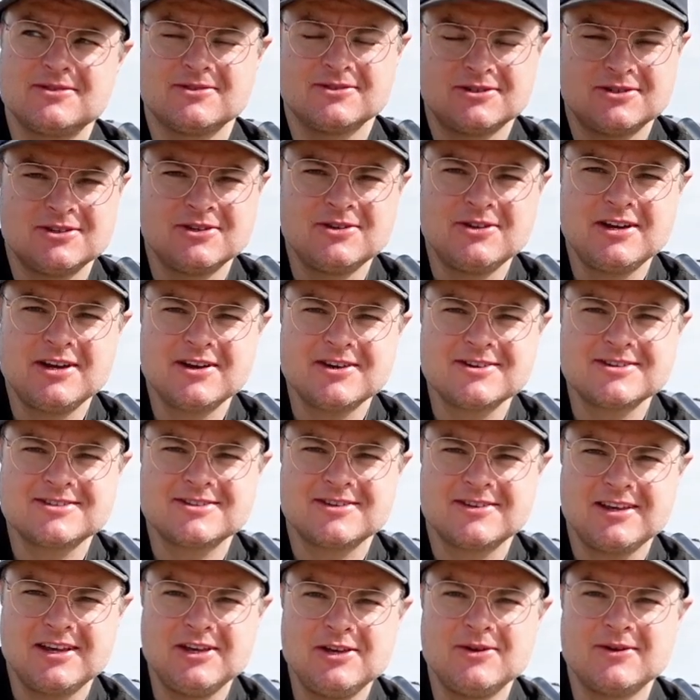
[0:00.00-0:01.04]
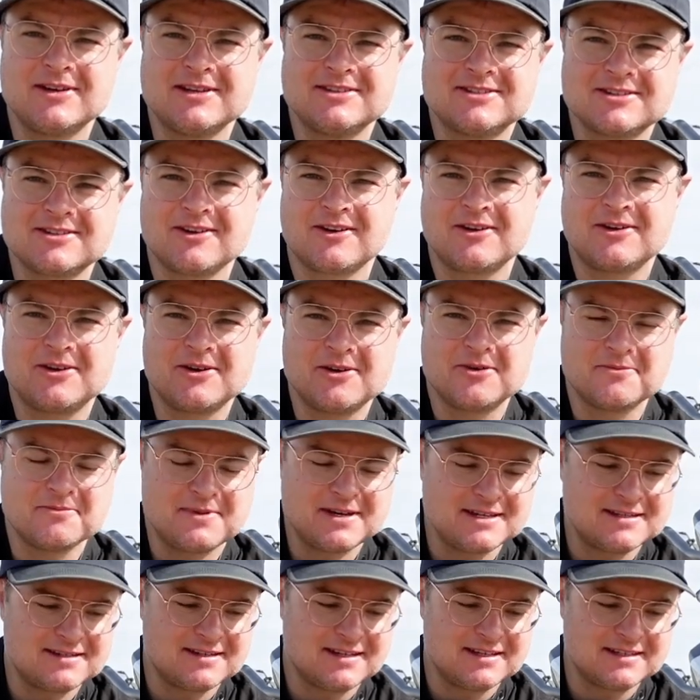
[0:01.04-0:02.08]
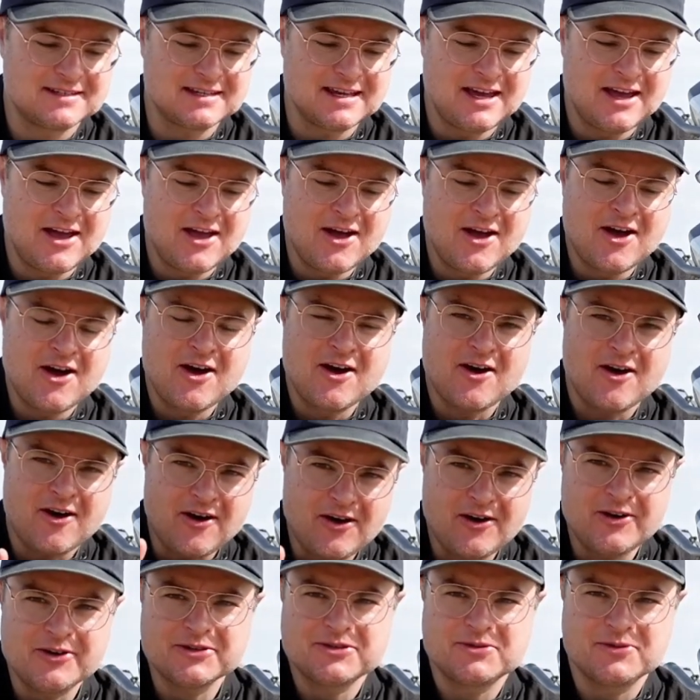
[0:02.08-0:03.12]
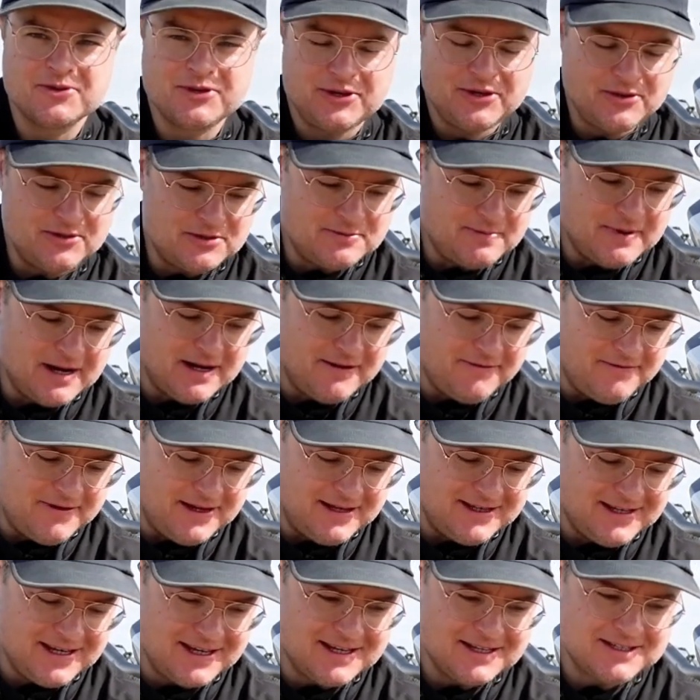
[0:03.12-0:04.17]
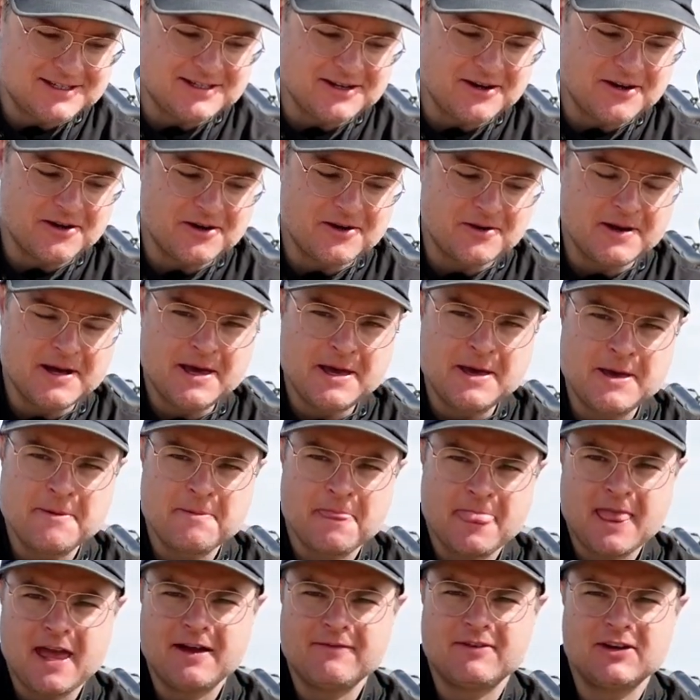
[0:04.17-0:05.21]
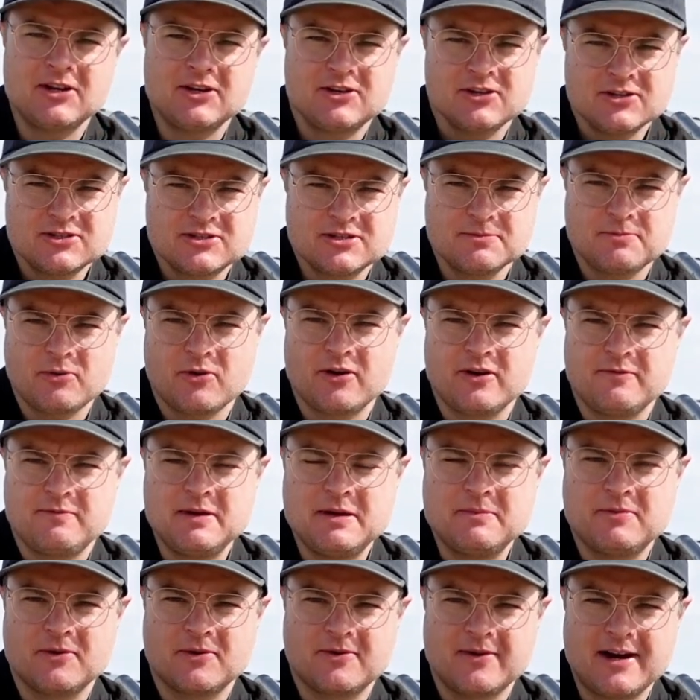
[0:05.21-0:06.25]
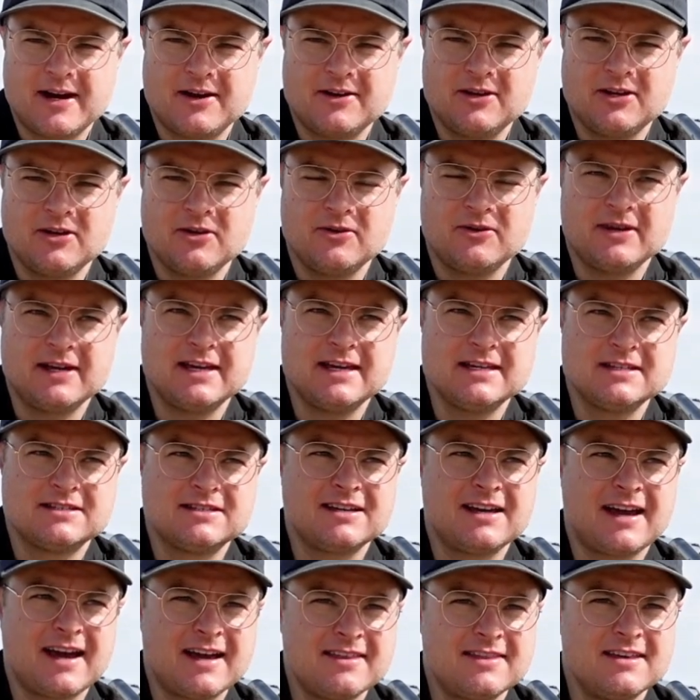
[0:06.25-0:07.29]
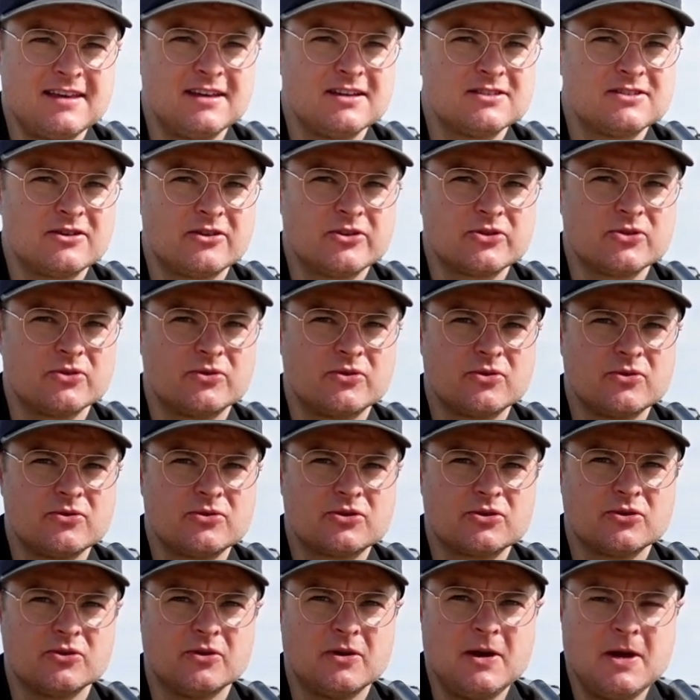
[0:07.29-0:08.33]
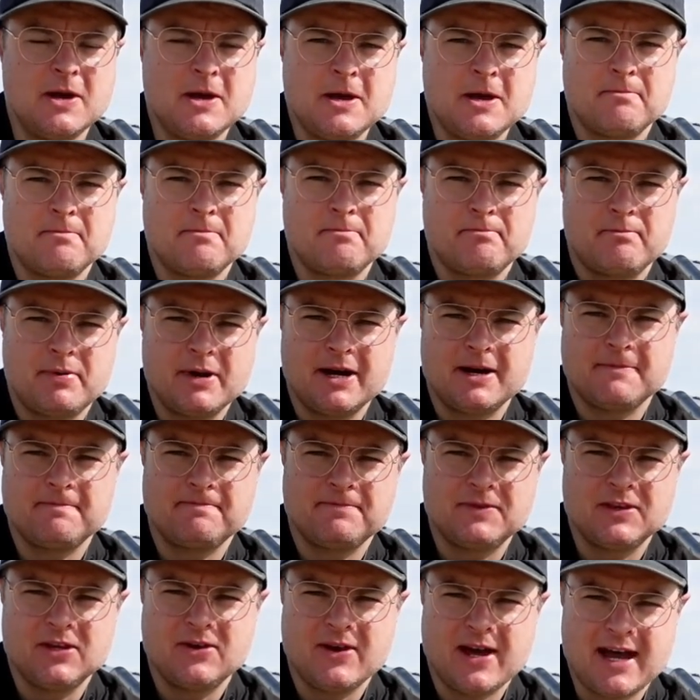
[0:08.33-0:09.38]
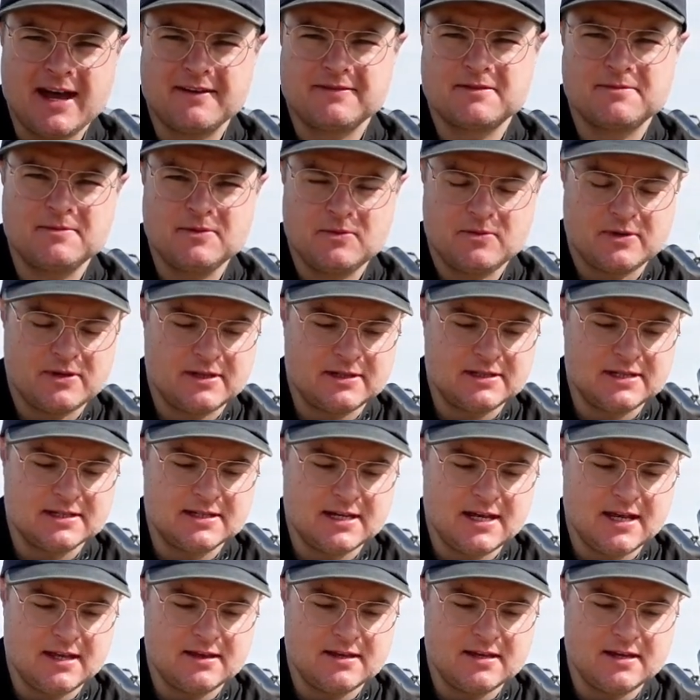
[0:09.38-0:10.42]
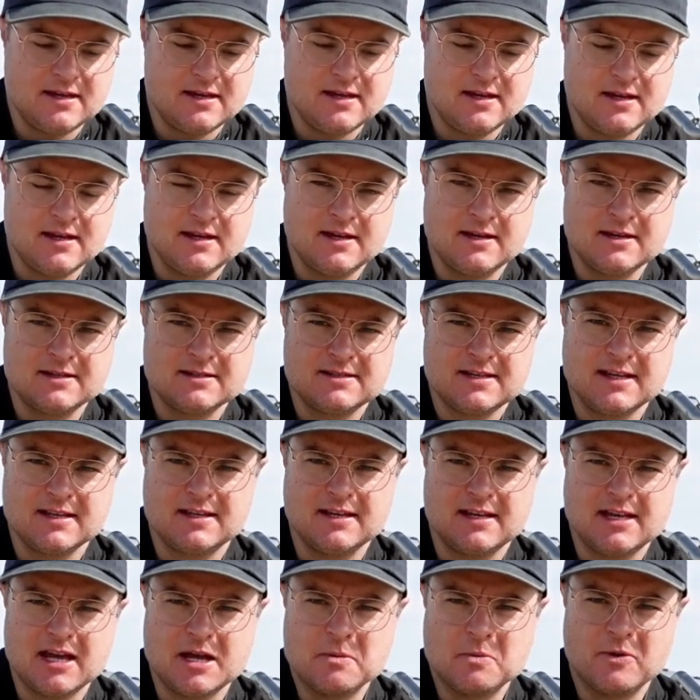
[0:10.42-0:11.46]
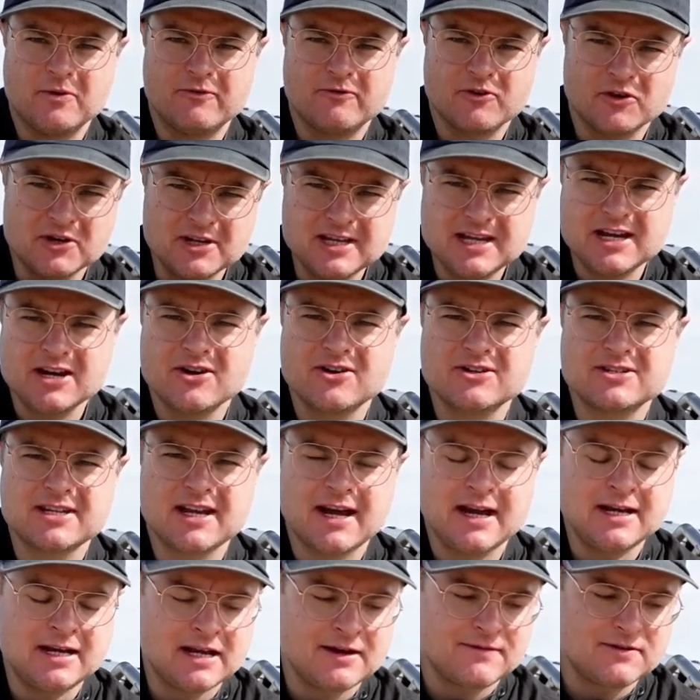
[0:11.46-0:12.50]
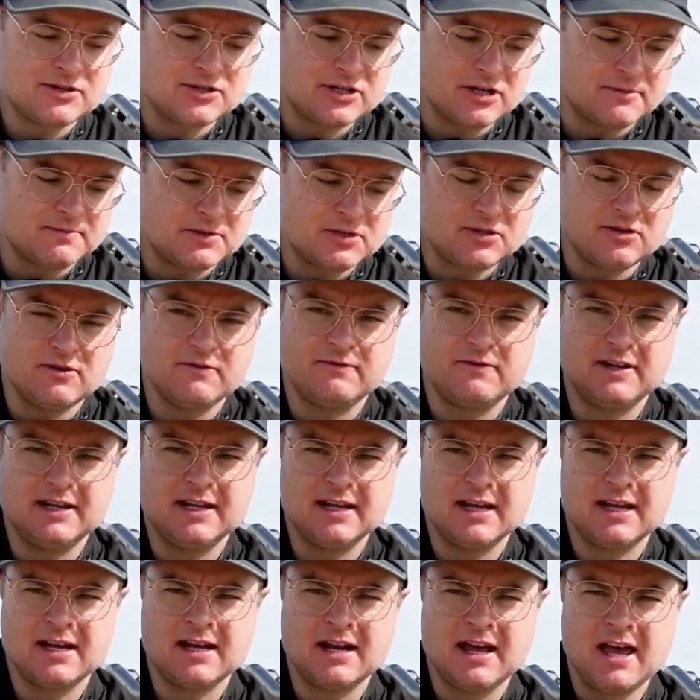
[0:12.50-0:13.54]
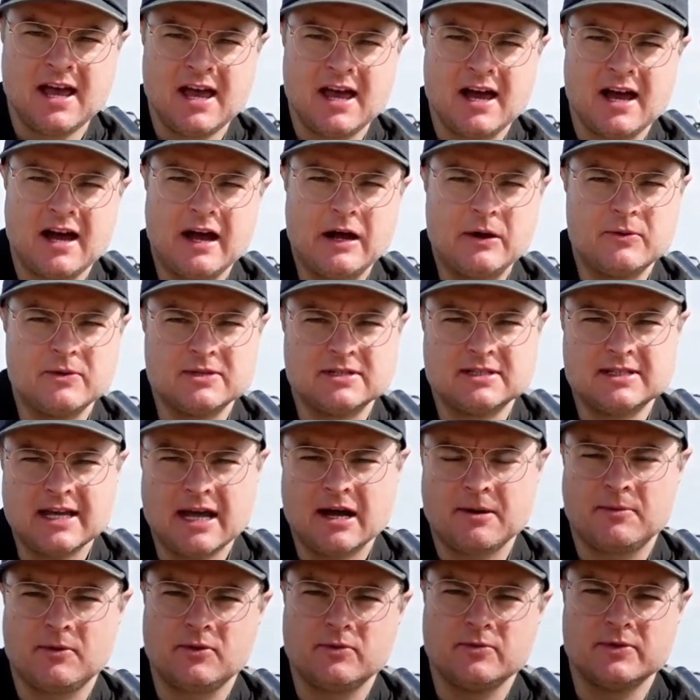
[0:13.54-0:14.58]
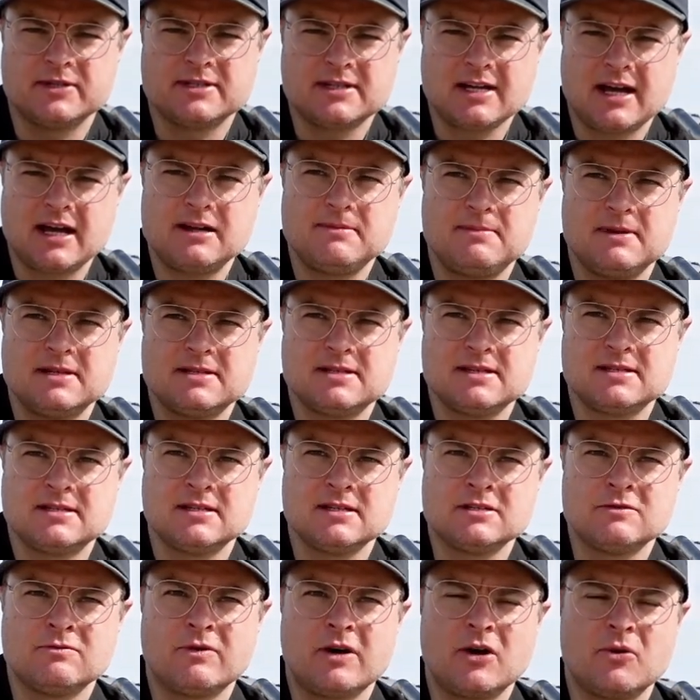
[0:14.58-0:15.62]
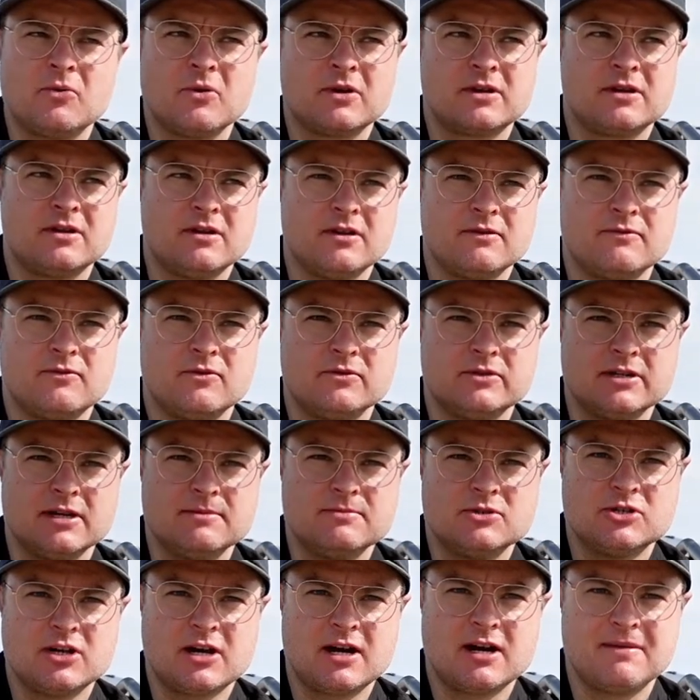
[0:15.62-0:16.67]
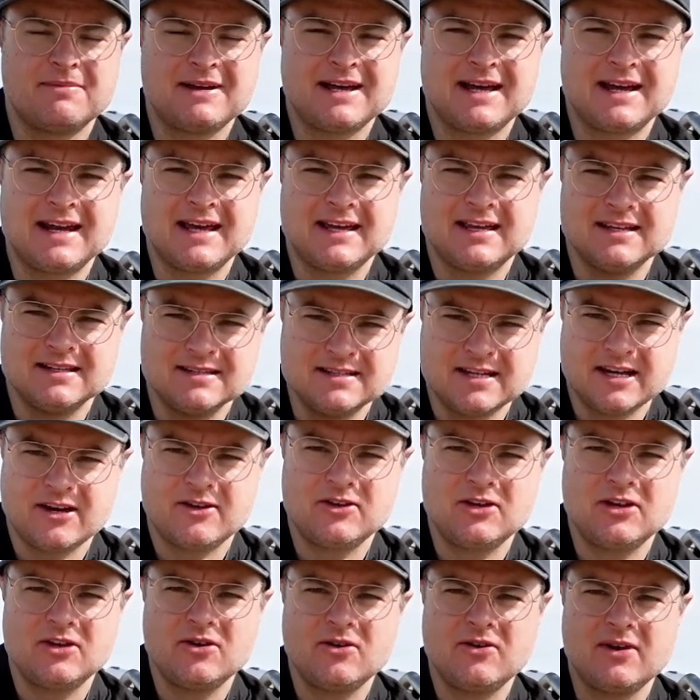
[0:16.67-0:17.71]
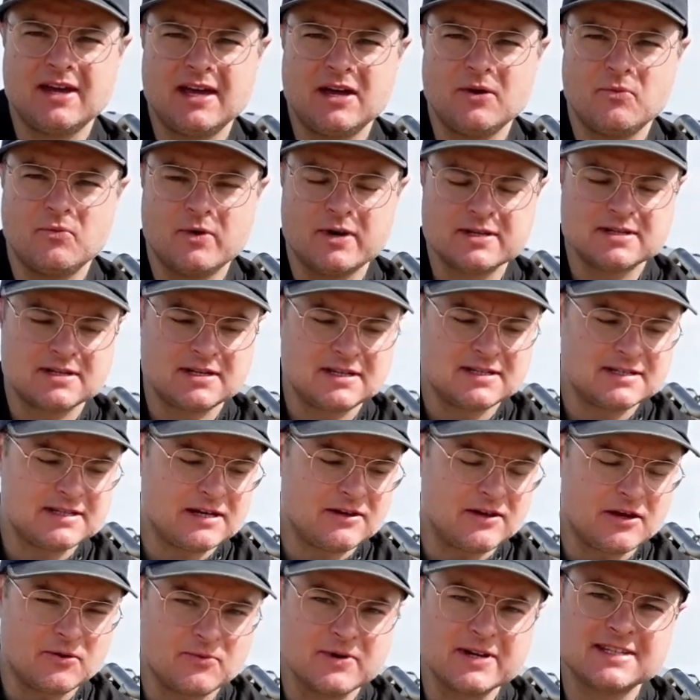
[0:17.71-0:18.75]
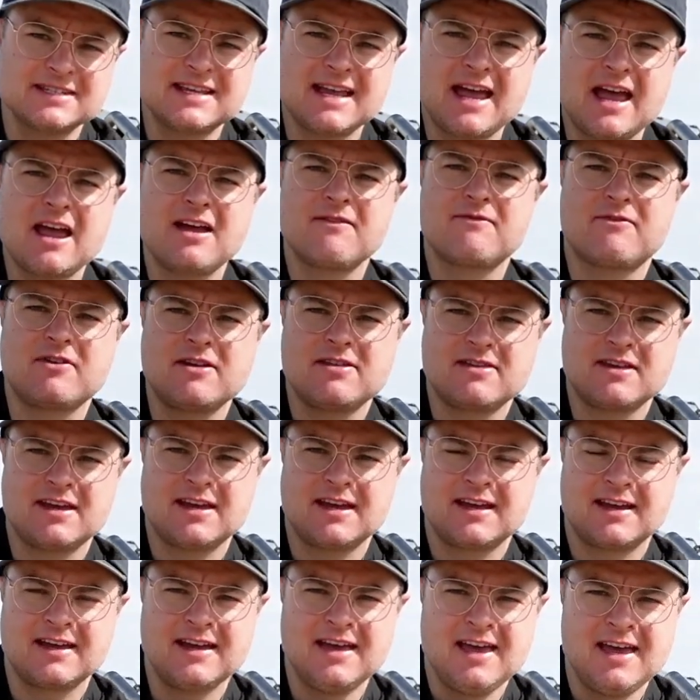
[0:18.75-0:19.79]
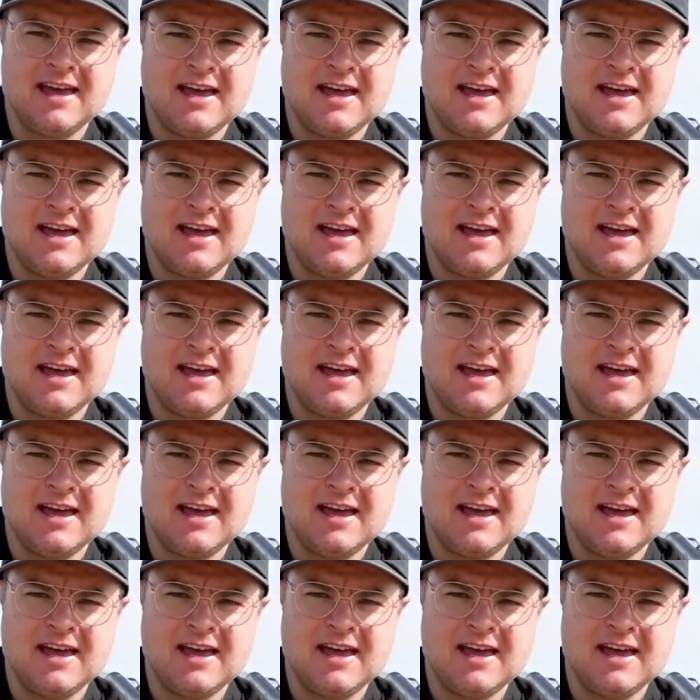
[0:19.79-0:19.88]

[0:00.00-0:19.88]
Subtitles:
or 2 years so that you can start your own business, also a huge benefit. So having good supportive people around you I think is also crucial, but you have to be willing to take the gamble. For years, I never jumped 2 feet in. I always dabbled with side businesses while I worked another full-time job, and I can tell you it wasn't until I risked everything